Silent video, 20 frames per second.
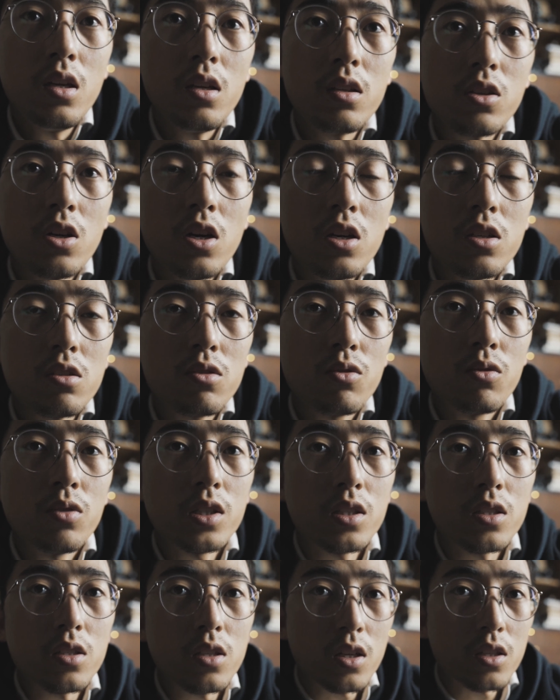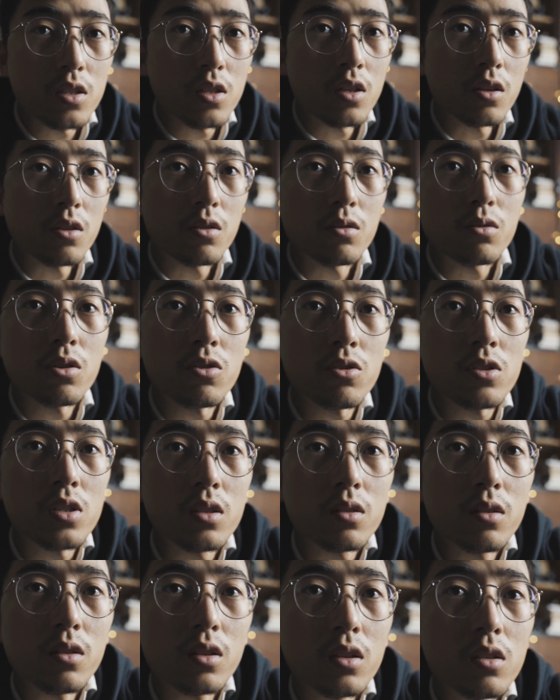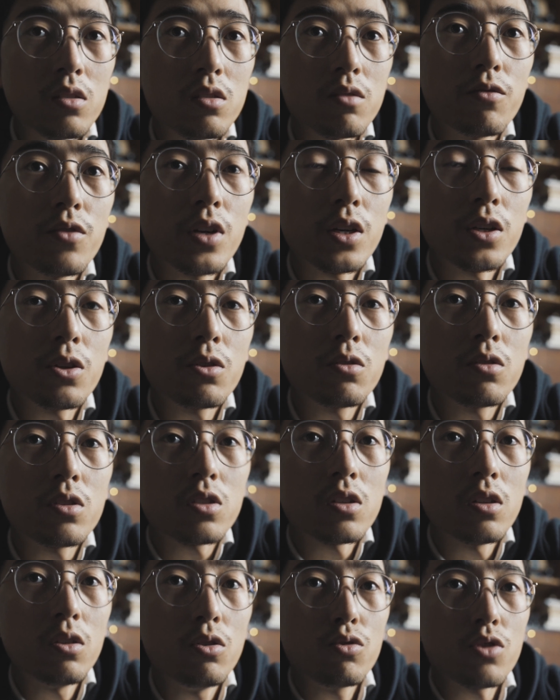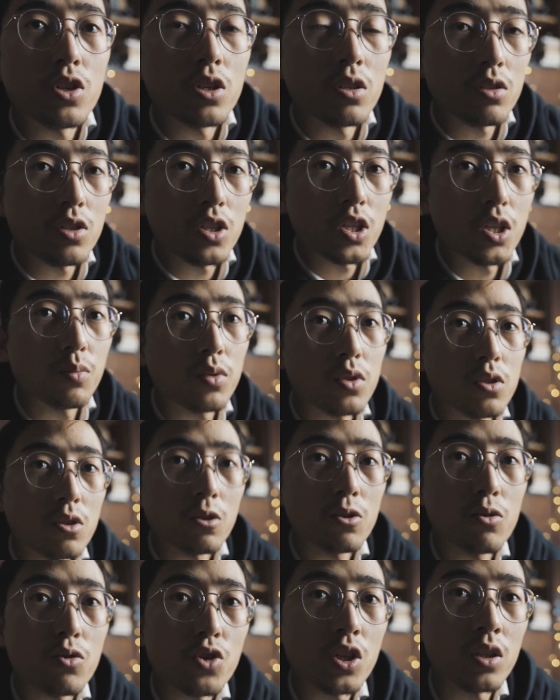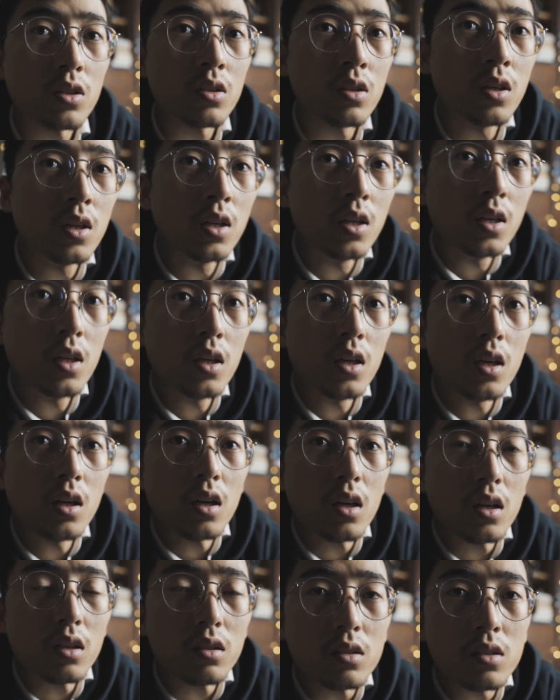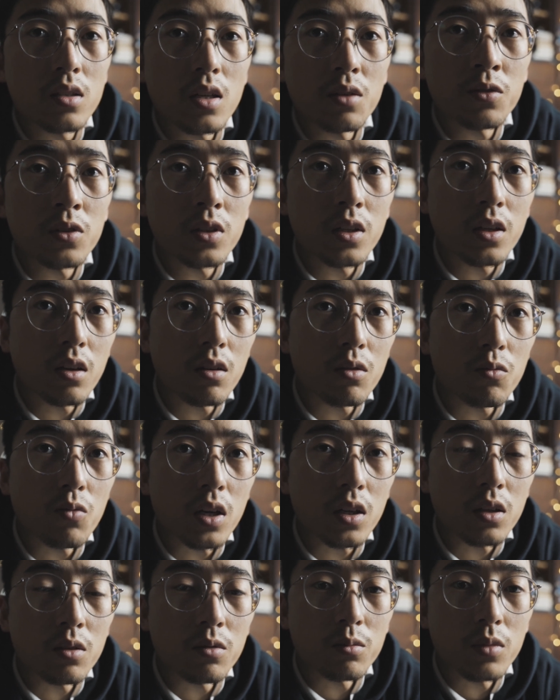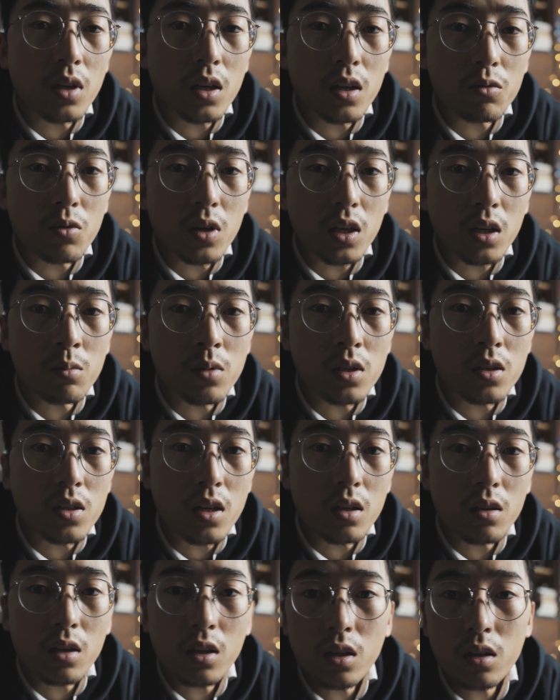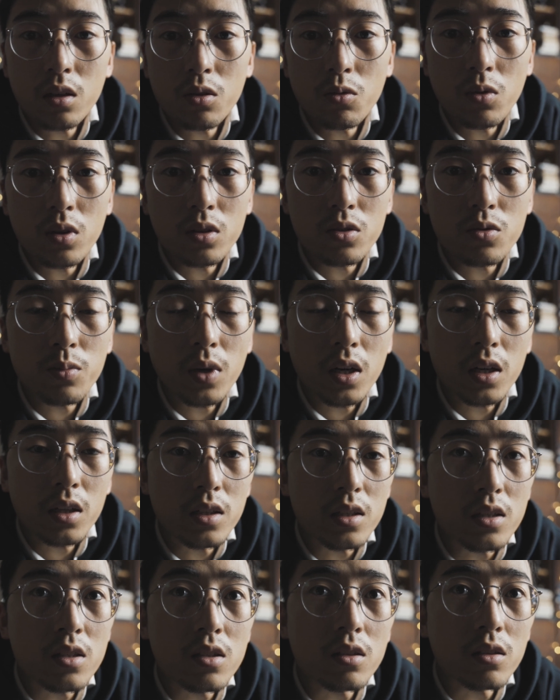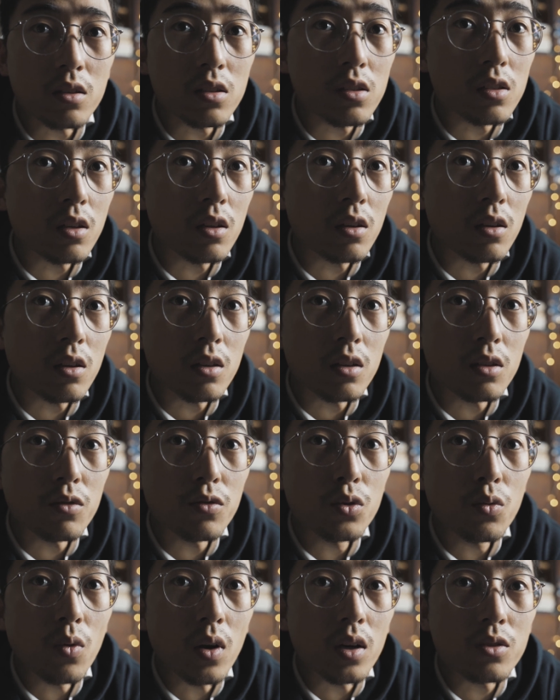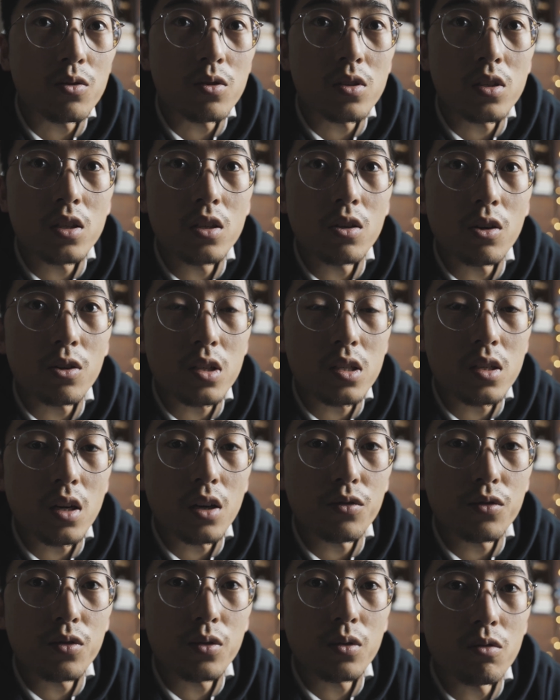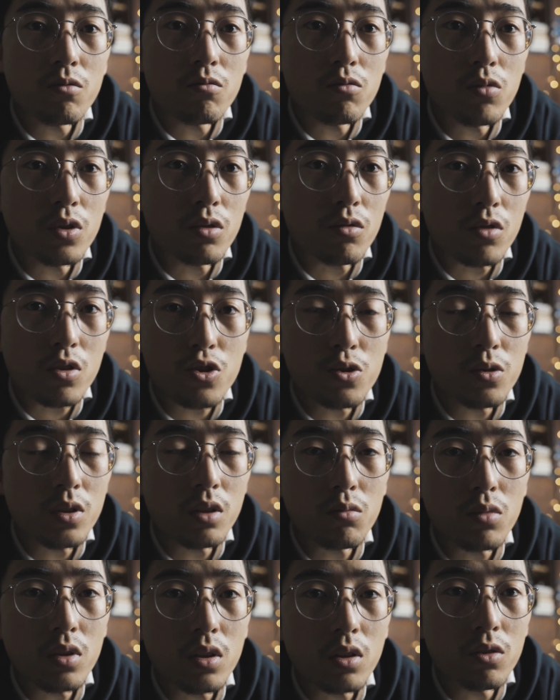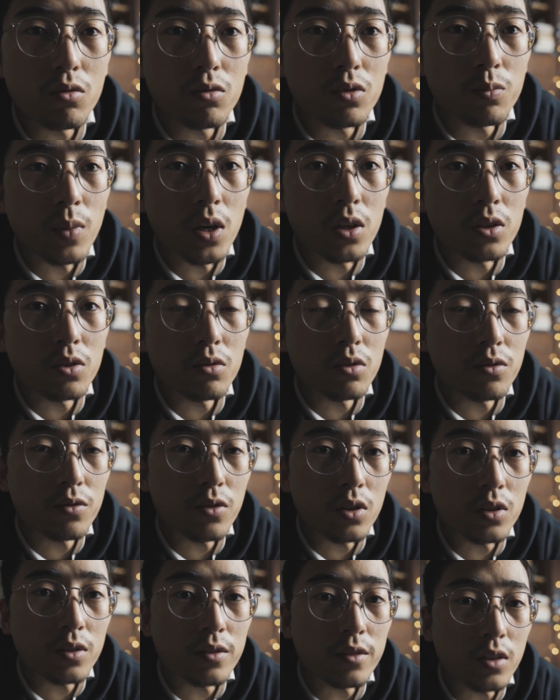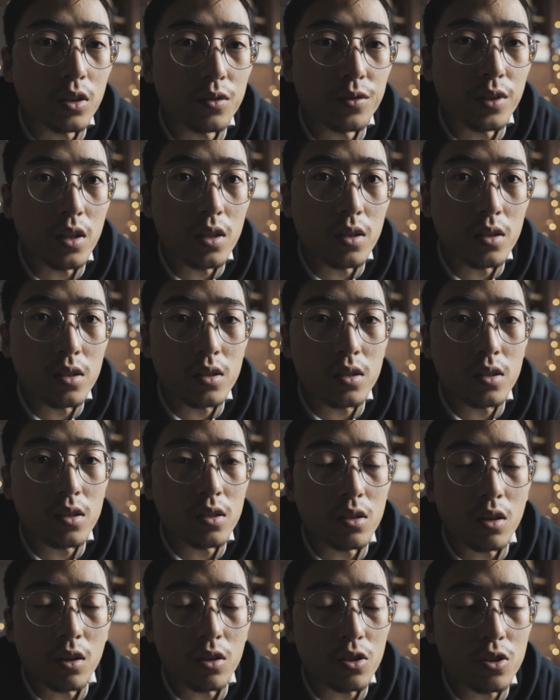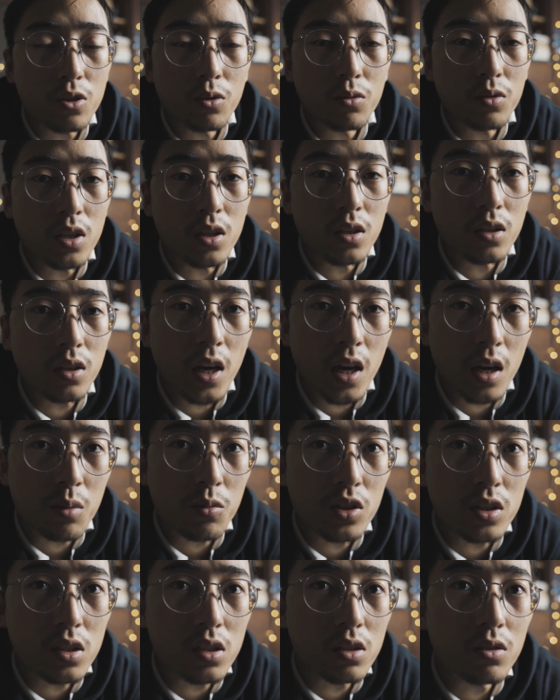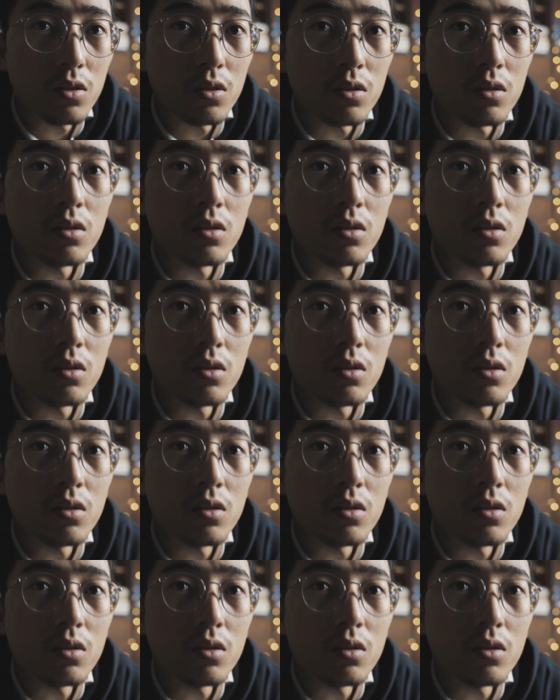It costs only 16 euros. I think it's a very good solution, cheap solution. It's definitely I recommend anyone to buy this. It's if you want to see yourself when you're shooting with the old model of Sony cameras,